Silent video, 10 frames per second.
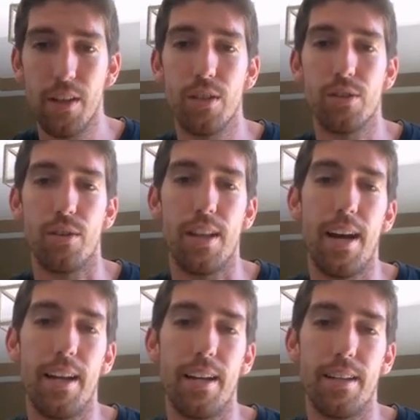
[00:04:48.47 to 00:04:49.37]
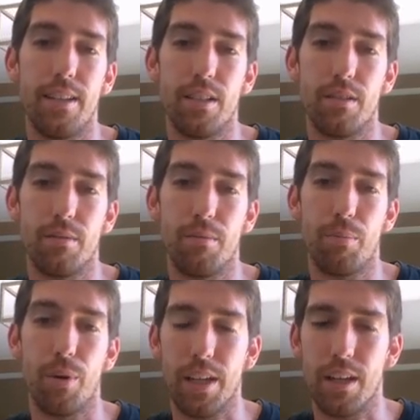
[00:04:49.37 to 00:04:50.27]
So that is
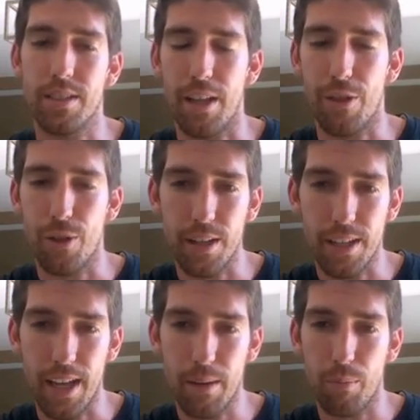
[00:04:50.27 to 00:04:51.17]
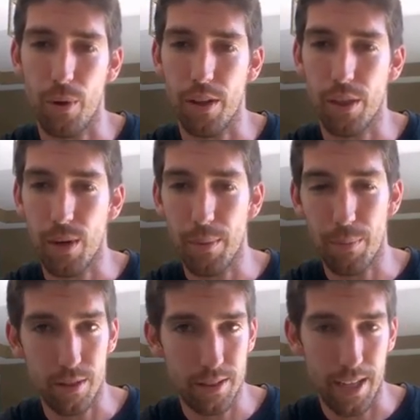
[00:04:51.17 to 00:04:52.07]
putting us at
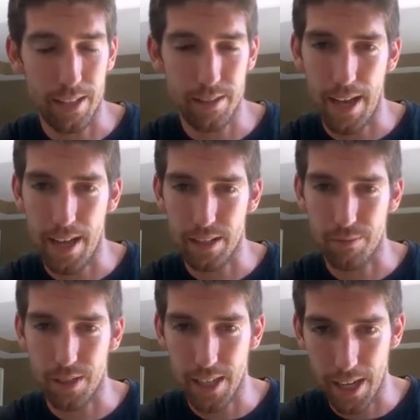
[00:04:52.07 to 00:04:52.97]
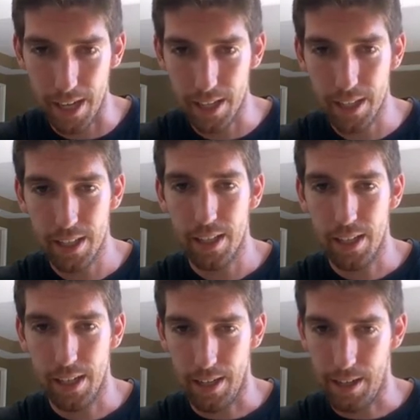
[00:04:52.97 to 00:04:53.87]
38.3% as of today.
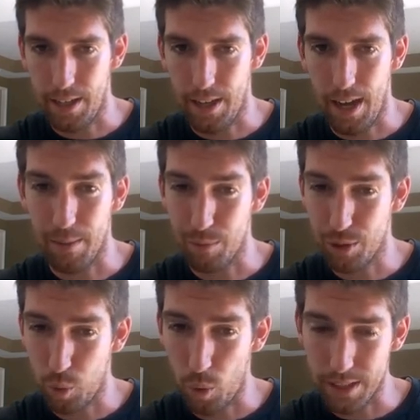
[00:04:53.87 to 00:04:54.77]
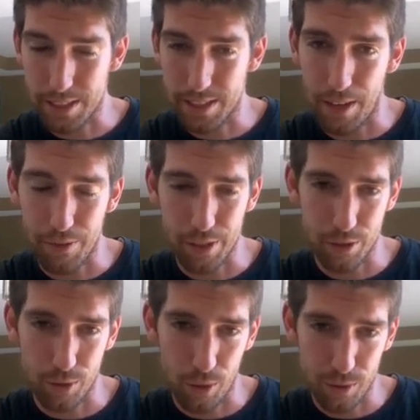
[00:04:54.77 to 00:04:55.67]
I am 27
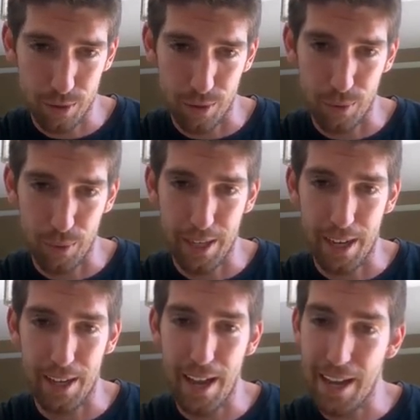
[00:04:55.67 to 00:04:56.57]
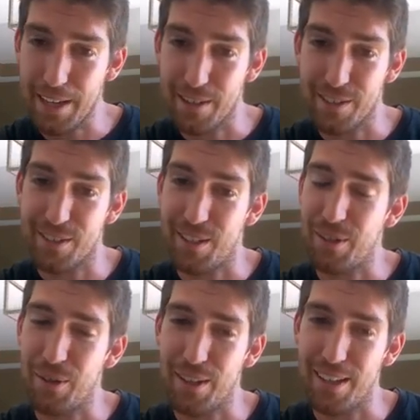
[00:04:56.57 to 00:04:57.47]
years old, so we got 8 years to
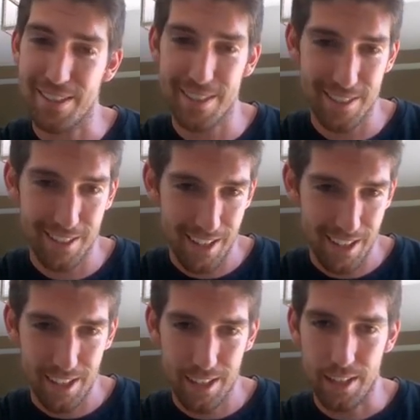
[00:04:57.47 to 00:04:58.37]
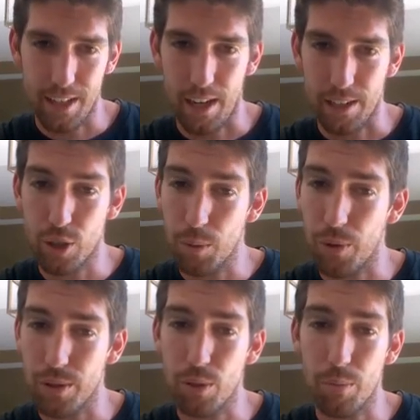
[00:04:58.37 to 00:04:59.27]
do this.
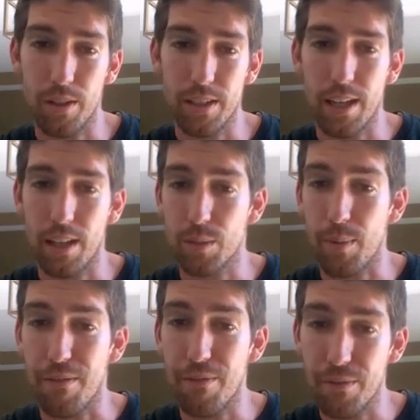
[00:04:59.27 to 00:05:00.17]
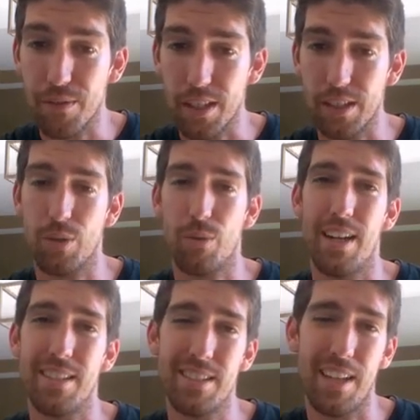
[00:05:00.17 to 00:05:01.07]
$2.2 million by 50, so we're
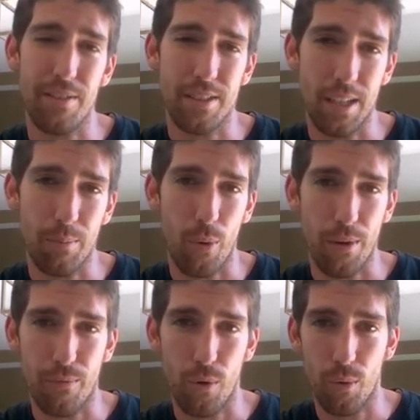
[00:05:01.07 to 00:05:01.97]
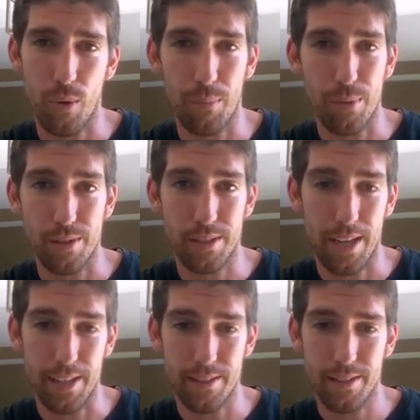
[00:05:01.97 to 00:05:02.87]
at
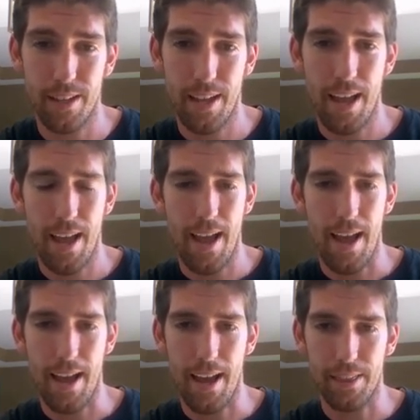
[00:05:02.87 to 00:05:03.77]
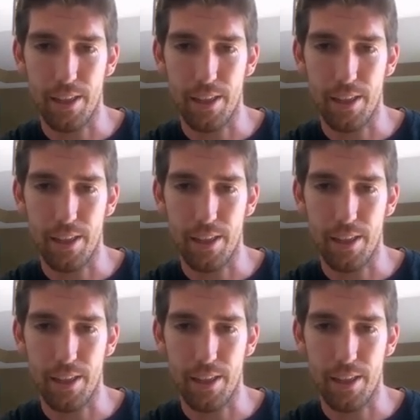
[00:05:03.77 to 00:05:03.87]
17.41%. And the